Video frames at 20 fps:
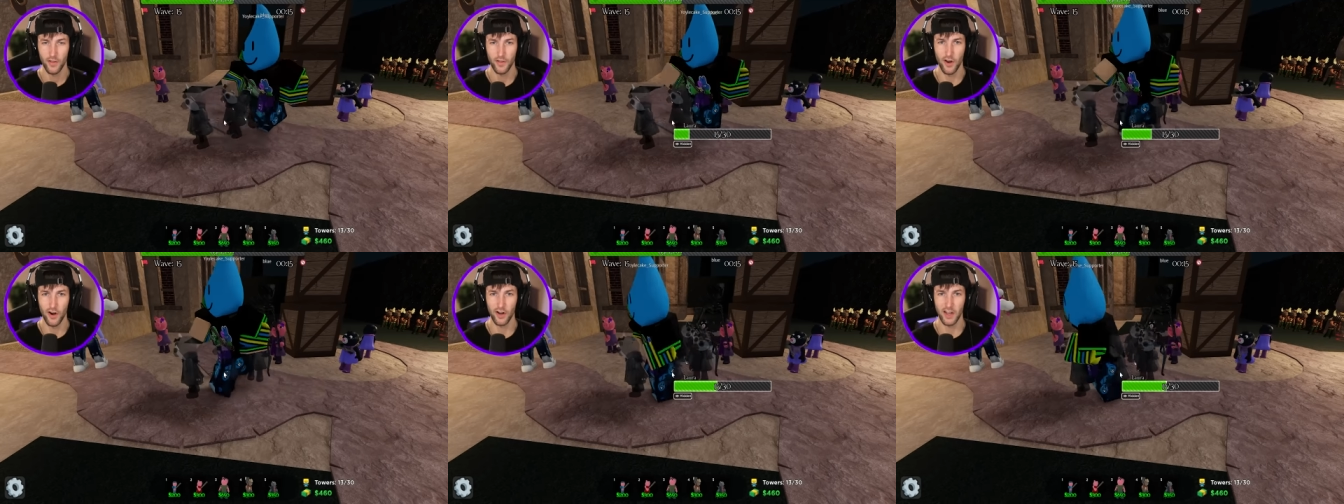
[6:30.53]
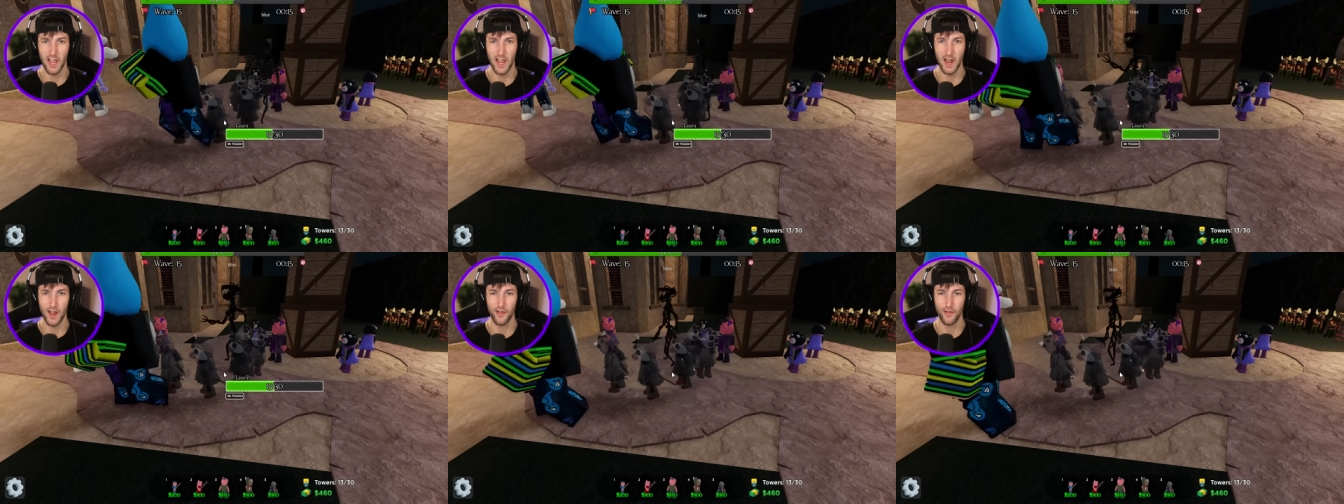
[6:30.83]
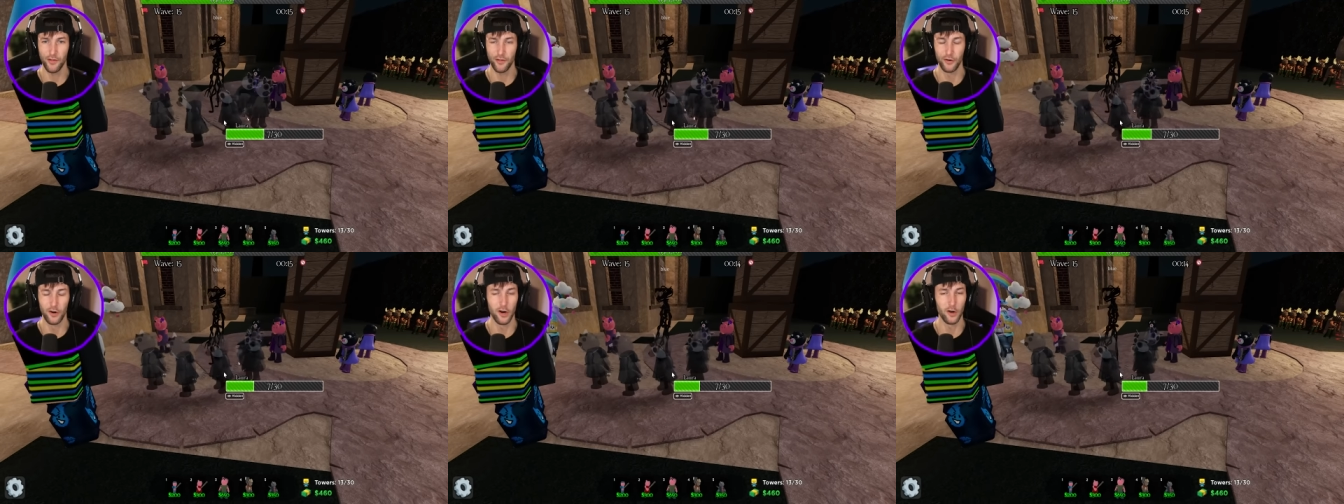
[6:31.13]
They're
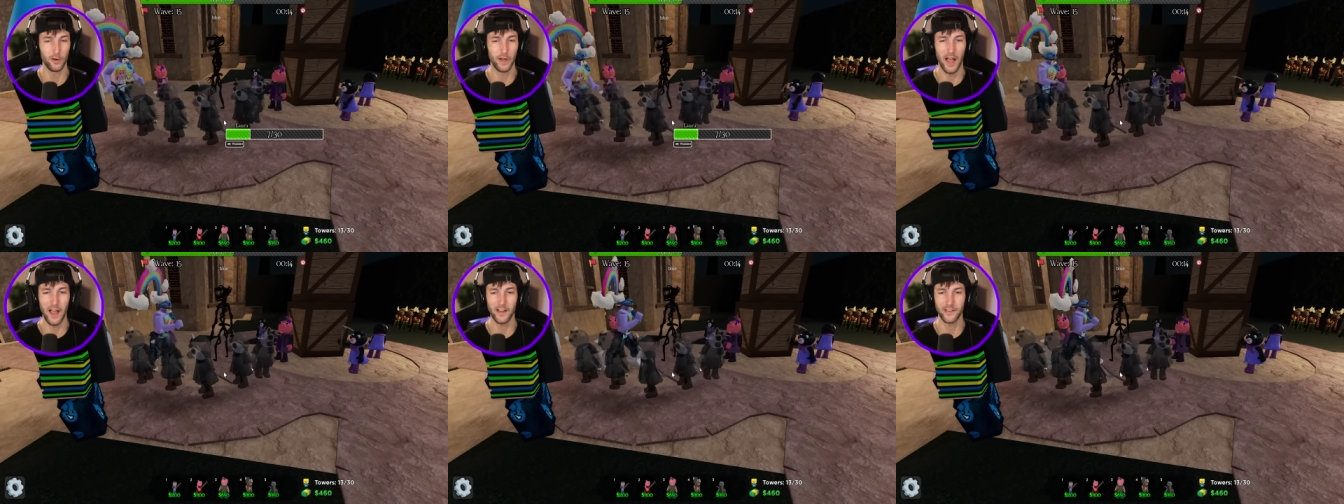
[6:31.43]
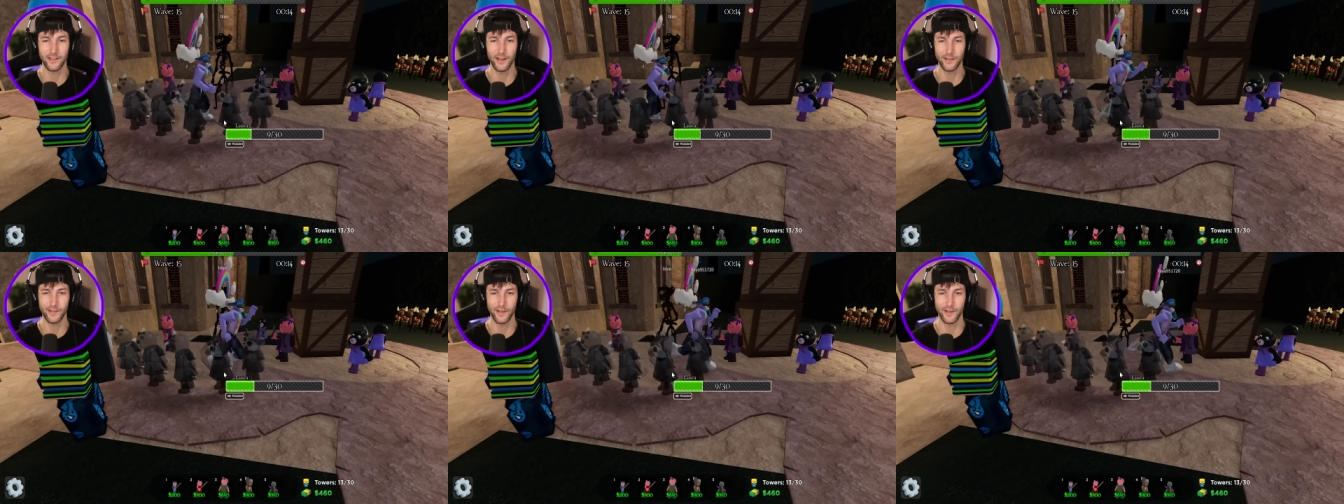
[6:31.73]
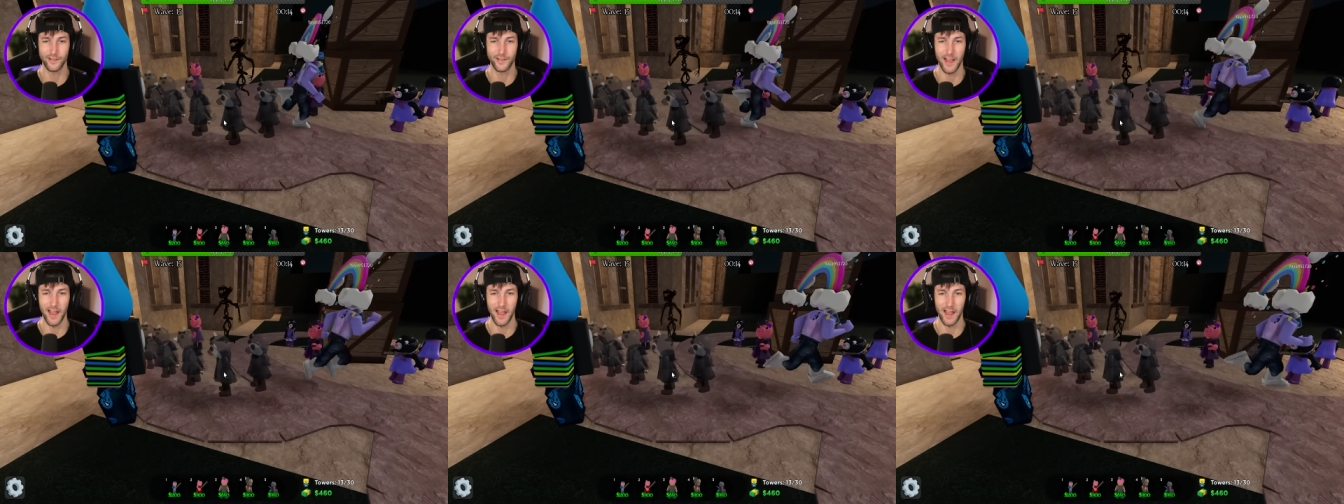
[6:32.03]
getting through, guys. This
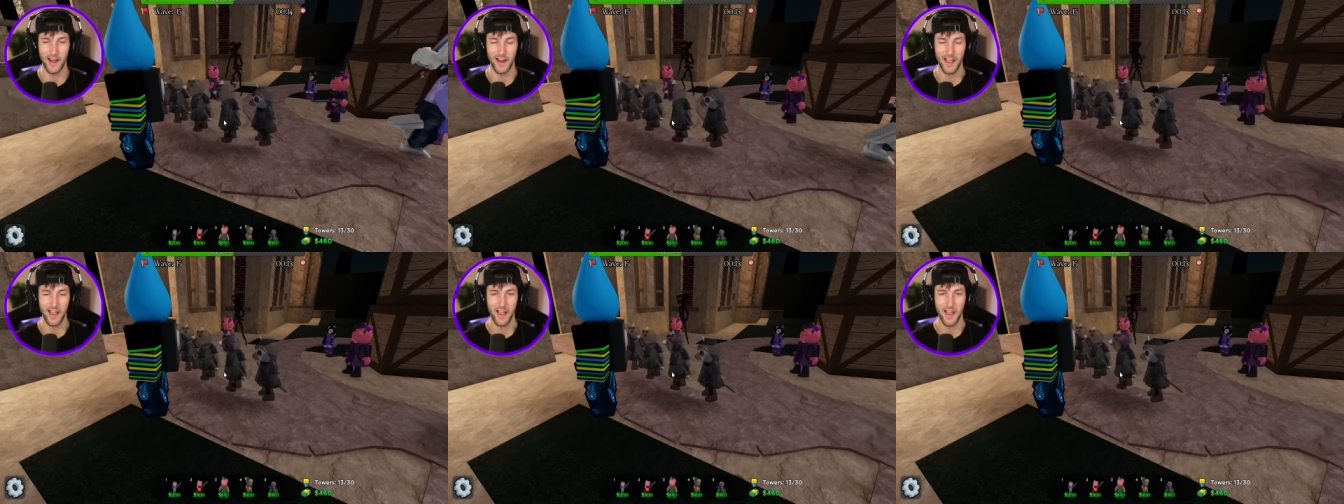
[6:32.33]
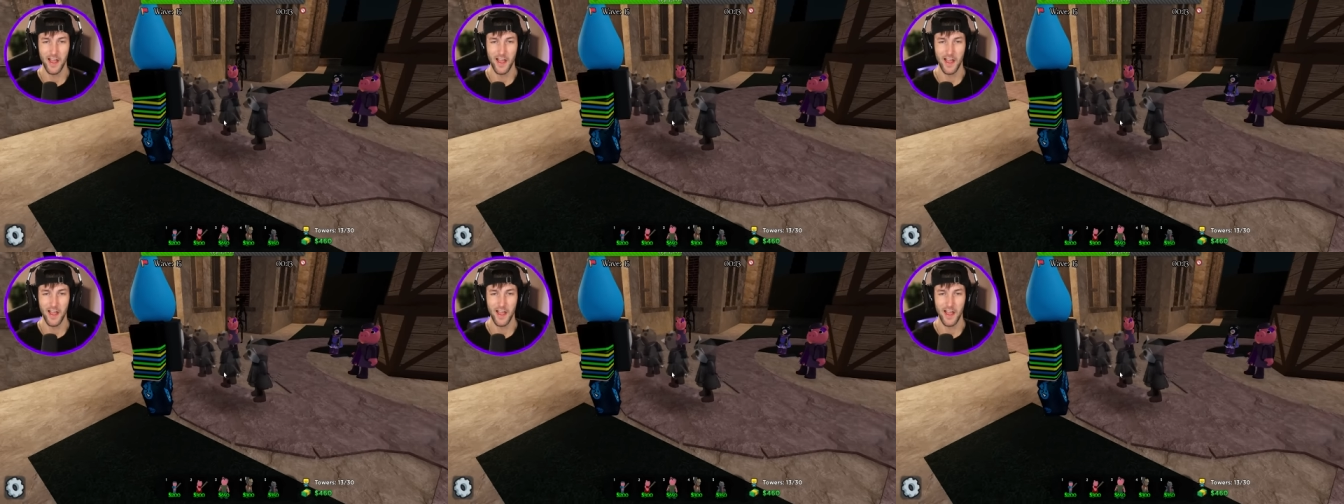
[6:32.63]
is it.